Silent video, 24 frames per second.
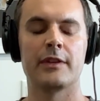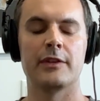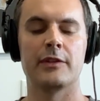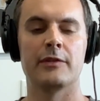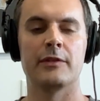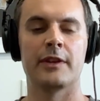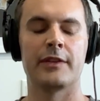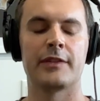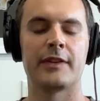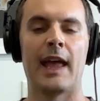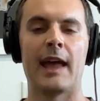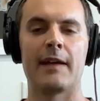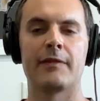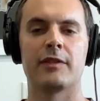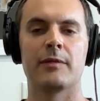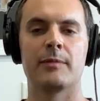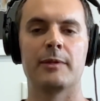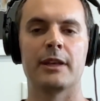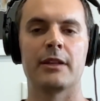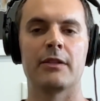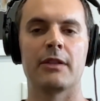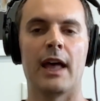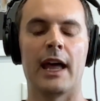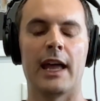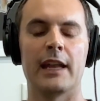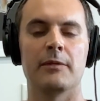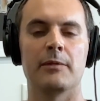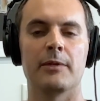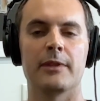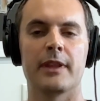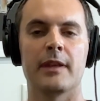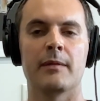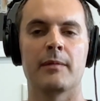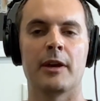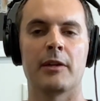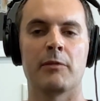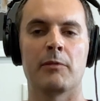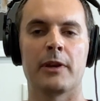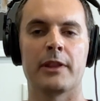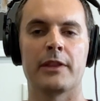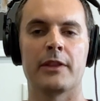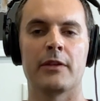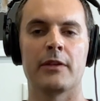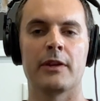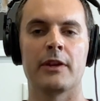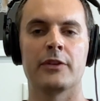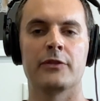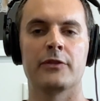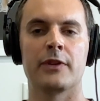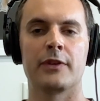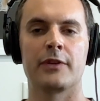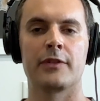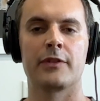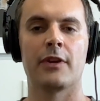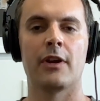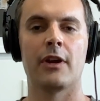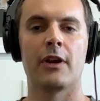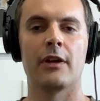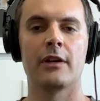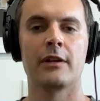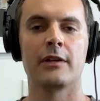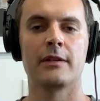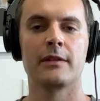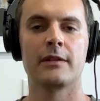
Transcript: You just have to be aligned with them on what their interests are.